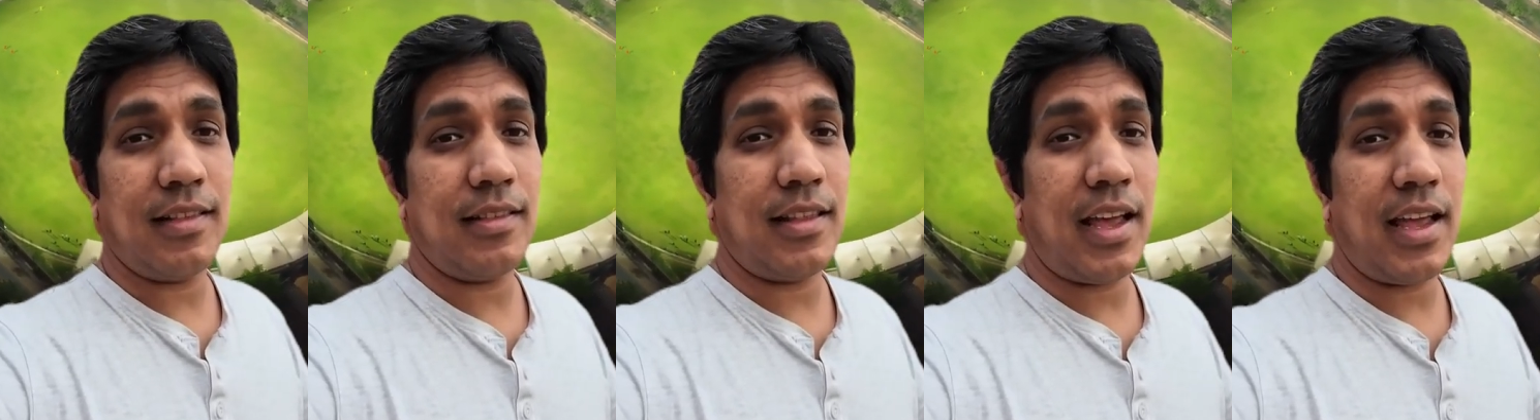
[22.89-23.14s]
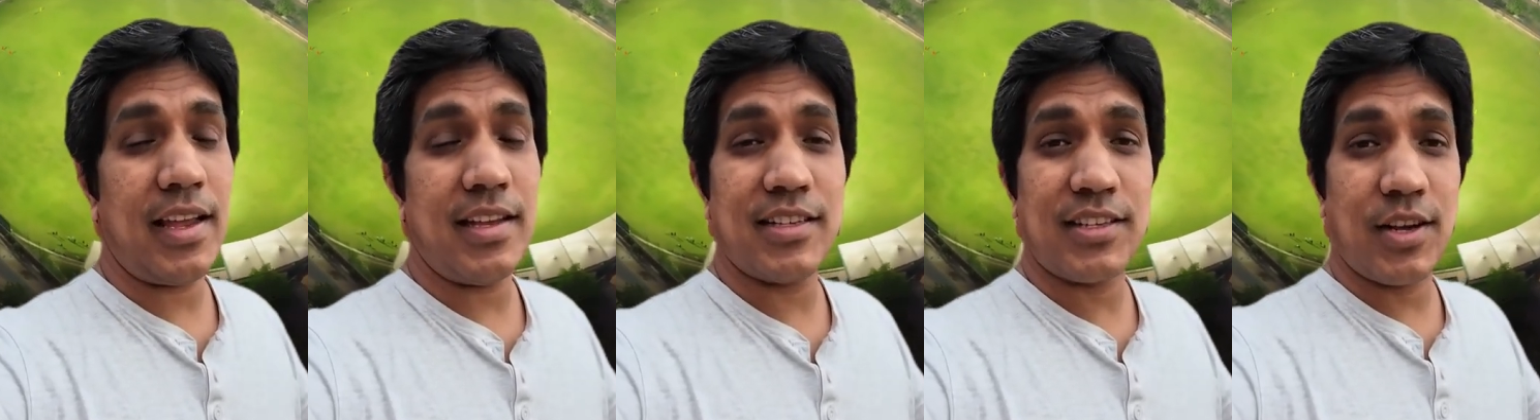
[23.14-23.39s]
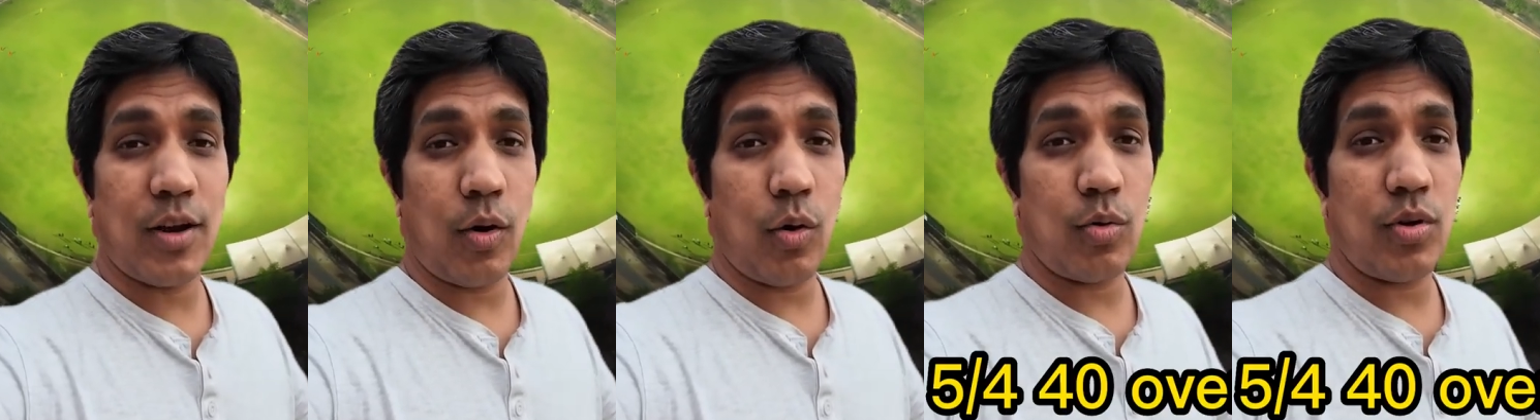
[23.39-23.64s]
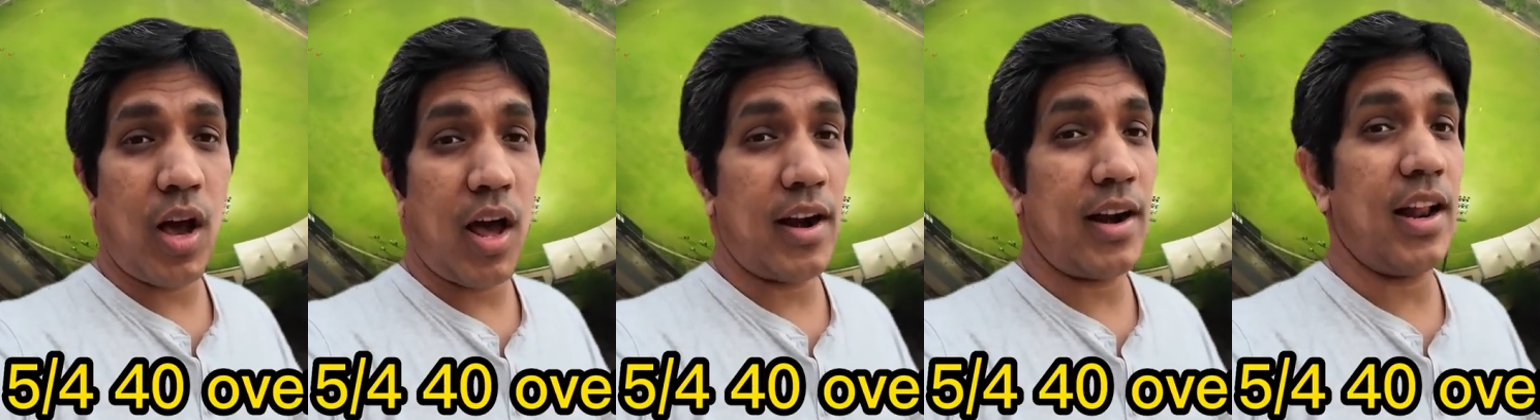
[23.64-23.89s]
they
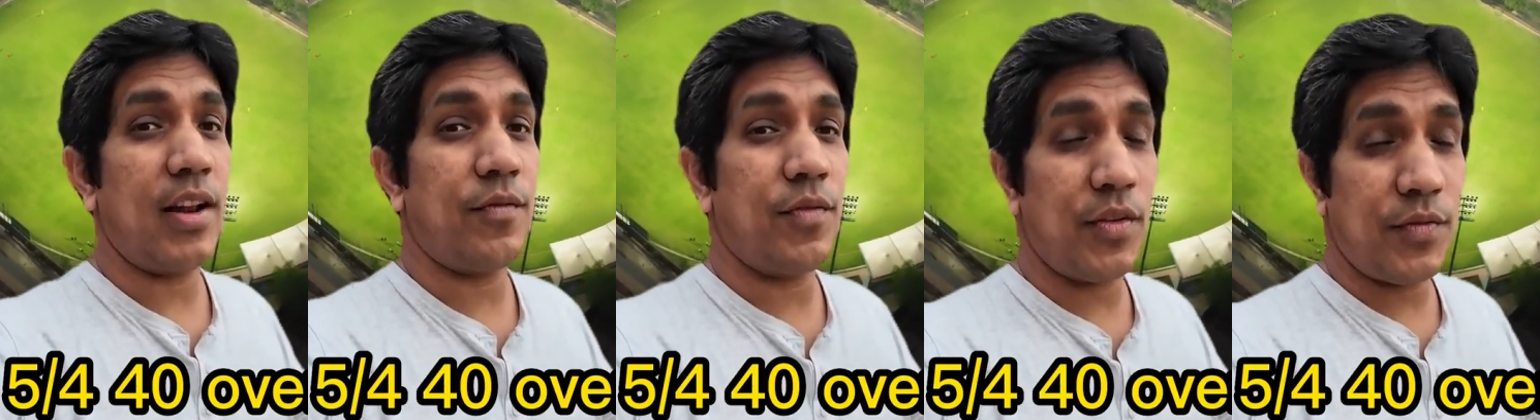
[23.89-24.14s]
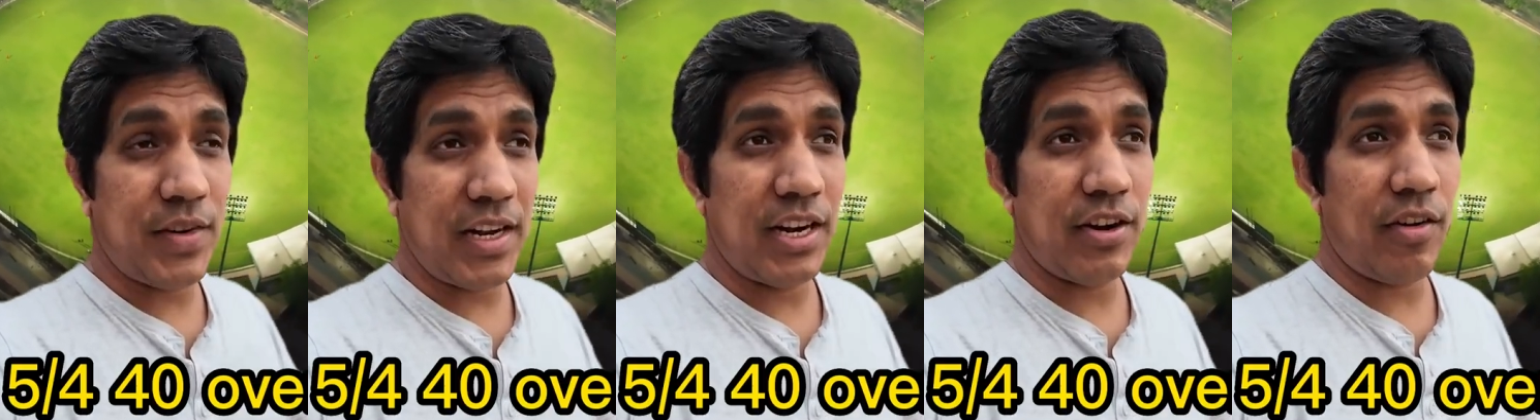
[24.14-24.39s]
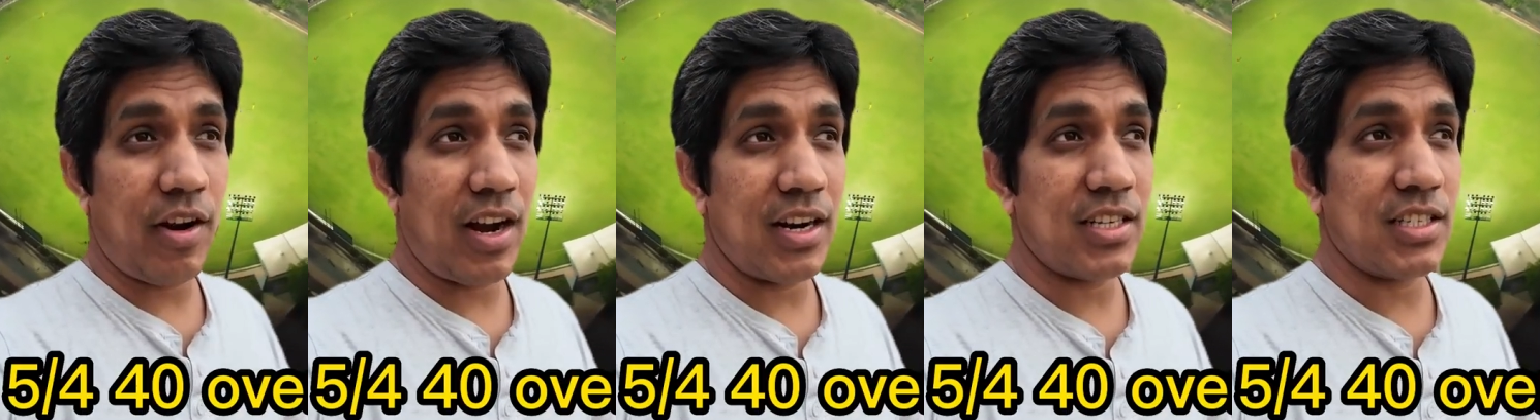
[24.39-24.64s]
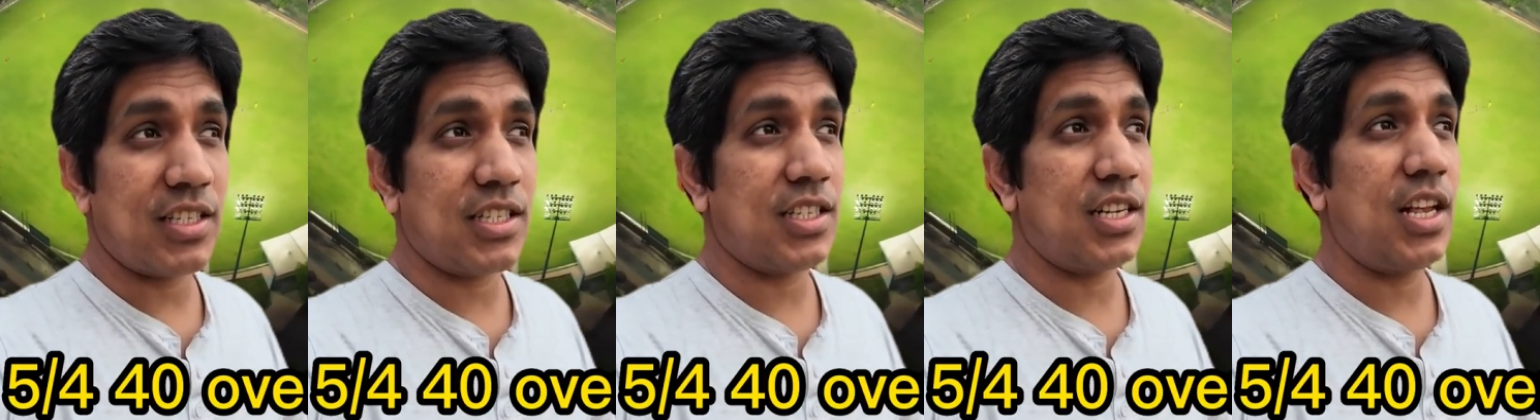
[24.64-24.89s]
scored 115
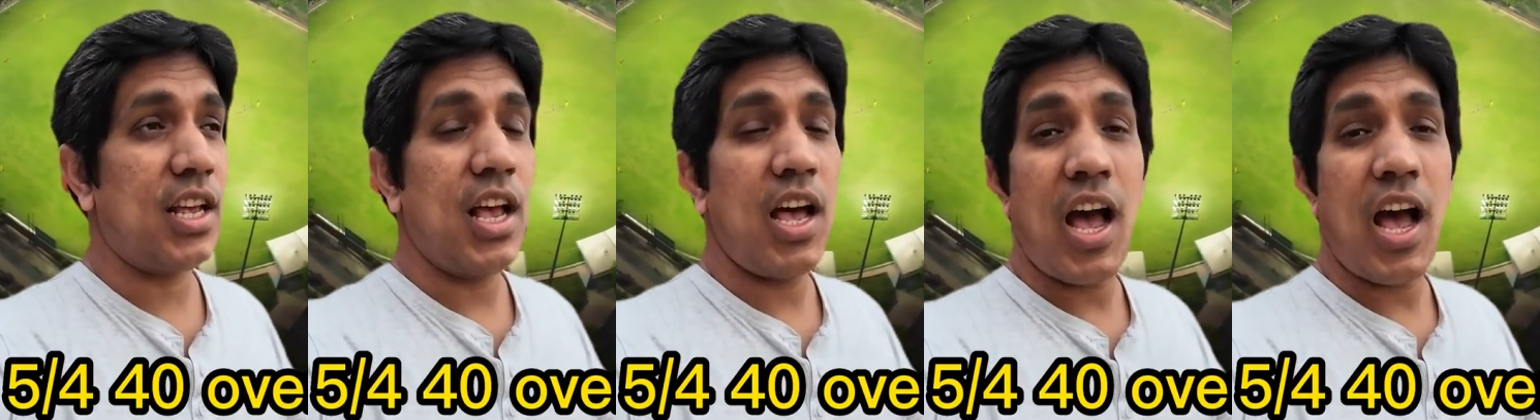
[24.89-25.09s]
runs